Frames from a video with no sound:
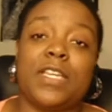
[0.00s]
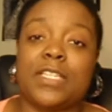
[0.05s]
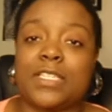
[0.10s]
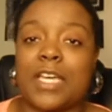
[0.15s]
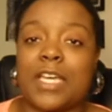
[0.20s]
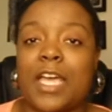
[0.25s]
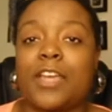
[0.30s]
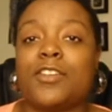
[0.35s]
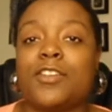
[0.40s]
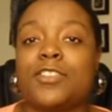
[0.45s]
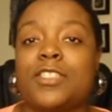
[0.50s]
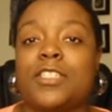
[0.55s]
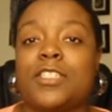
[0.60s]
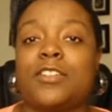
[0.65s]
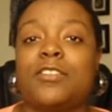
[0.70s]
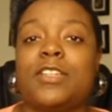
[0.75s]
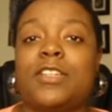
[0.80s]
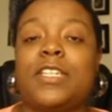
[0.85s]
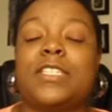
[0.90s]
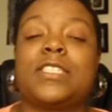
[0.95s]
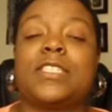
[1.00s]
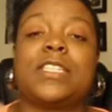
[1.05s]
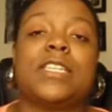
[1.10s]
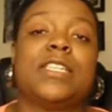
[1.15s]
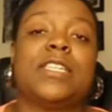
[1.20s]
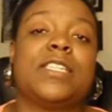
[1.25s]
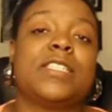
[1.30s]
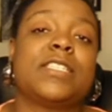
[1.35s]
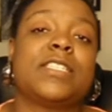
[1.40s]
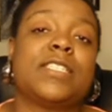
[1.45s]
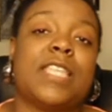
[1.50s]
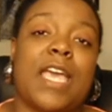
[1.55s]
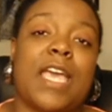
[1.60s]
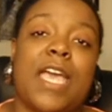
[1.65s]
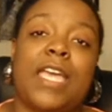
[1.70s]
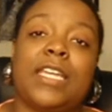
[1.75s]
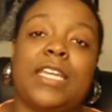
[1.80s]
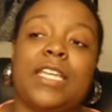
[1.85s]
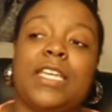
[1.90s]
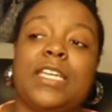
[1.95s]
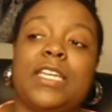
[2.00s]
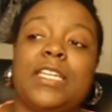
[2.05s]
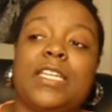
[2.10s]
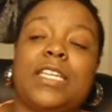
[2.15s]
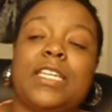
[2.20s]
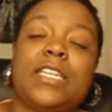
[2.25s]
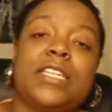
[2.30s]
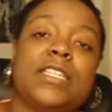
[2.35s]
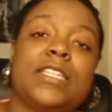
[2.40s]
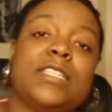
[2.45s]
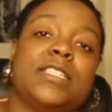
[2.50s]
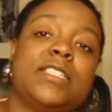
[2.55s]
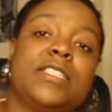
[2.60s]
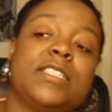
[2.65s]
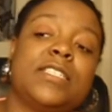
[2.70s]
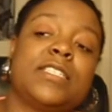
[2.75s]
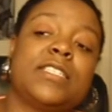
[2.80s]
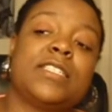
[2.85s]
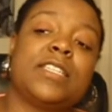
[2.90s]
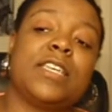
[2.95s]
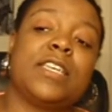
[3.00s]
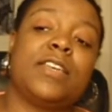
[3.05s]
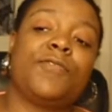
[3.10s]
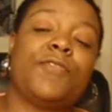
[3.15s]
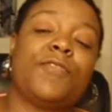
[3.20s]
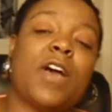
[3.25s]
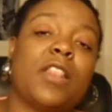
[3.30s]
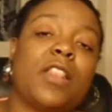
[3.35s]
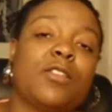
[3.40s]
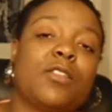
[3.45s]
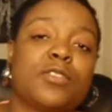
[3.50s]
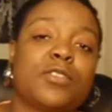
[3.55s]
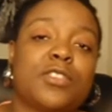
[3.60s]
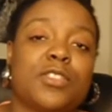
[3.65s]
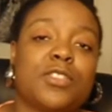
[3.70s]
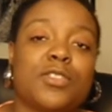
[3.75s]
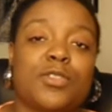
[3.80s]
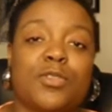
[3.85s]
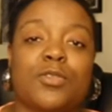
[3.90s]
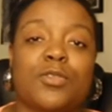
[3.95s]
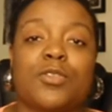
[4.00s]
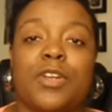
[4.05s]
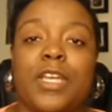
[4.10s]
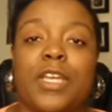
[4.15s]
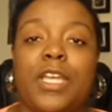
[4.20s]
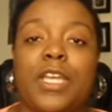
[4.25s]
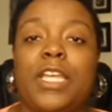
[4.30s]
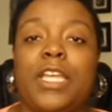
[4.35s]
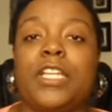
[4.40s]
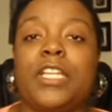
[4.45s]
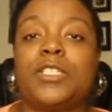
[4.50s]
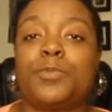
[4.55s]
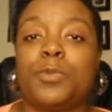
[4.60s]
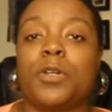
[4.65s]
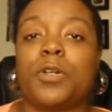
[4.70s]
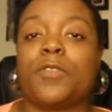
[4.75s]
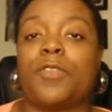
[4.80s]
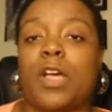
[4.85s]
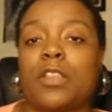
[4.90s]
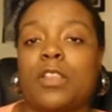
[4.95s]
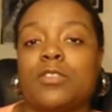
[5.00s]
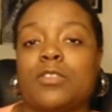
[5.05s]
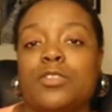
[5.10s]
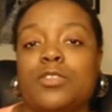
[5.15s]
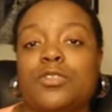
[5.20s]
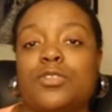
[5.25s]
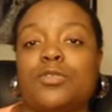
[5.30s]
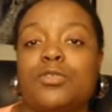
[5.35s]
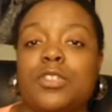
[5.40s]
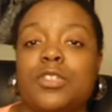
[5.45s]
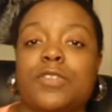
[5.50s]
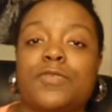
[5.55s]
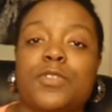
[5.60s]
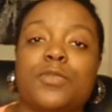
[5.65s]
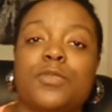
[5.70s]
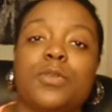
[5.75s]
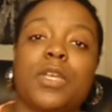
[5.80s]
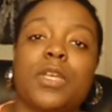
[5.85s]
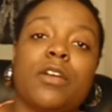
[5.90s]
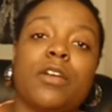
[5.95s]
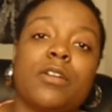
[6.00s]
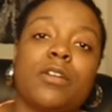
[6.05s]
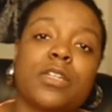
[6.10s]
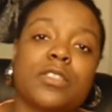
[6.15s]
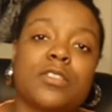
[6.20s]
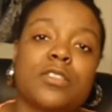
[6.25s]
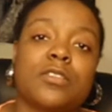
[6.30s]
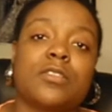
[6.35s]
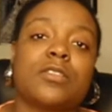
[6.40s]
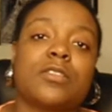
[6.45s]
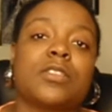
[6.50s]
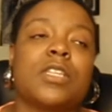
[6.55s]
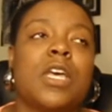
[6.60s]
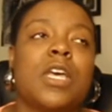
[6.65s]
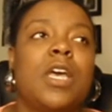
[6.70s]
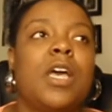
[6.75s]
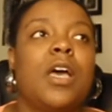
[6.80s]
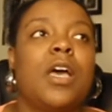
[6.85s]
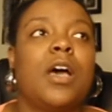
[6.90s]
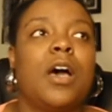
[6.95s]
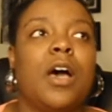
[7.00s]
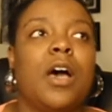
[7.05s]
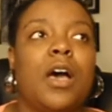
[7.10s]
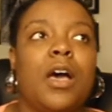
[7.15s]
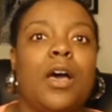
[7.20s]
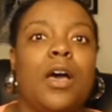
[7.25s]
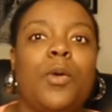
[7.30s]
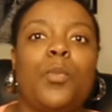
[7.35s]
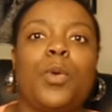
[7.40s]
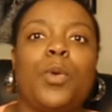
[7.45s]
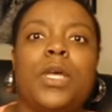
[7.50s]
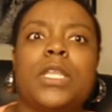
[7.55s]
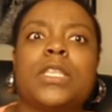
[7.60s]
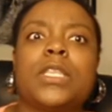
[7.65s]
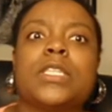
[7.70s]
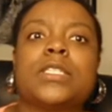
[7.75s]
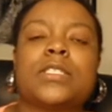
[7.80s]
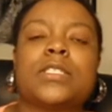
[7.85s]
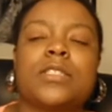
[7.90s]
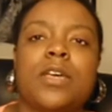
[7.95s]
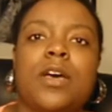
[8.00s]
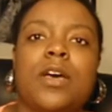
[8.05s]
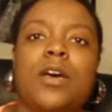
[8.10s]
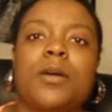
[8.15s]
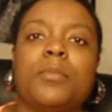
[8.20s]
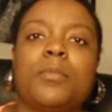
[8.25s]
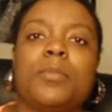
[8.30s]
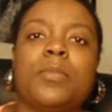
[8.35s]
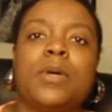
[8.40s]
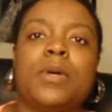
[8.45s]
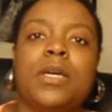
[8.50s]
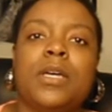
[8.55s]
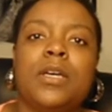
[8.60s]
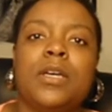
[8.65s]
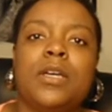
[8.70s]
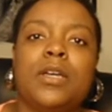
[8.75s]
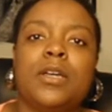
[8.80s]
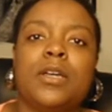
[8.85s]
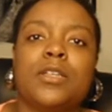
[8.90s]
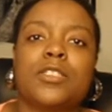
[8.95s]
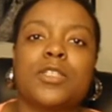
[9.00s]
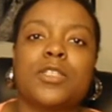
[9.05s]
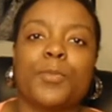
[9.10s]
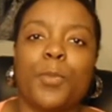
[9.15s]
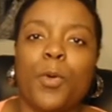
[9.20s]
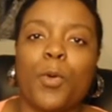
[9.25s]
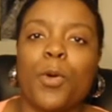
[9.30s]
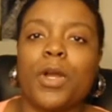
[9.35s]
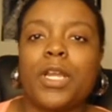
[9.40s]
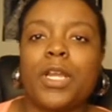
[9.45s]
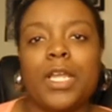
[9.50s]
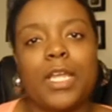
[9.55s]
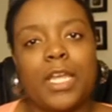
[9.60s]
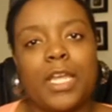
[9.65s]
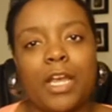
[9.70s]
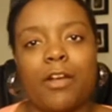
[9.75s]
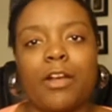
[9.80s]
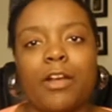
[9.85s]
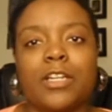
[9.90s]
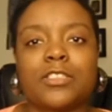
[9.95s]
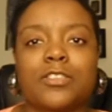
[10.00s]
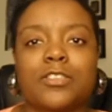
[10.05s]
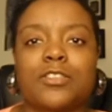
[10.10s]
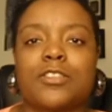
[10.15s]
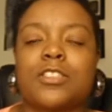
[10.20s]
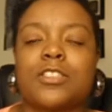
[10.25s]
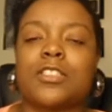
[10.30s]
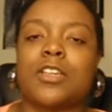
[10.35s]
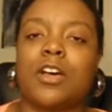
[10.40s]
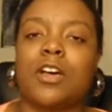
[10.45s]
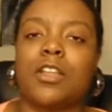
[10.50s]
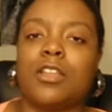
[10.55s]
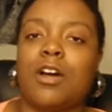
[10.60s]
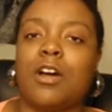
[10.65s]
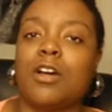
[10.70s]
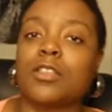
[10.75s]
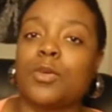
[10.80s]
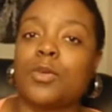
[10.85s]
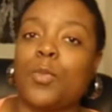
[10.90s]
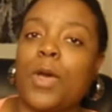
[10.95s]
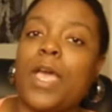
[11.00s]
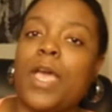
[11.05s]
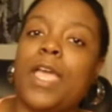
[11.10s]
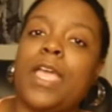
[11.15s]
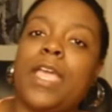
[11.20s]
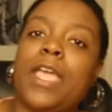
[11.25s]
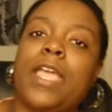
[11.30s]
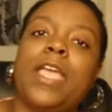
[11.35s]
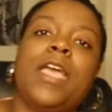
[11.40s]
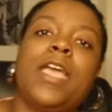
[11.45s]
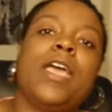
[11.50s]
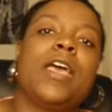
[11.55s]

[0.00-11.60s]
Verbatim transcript: entire series is that it is, it follows the story, each book follows the story of two characters uh, with some supporting characters along the way.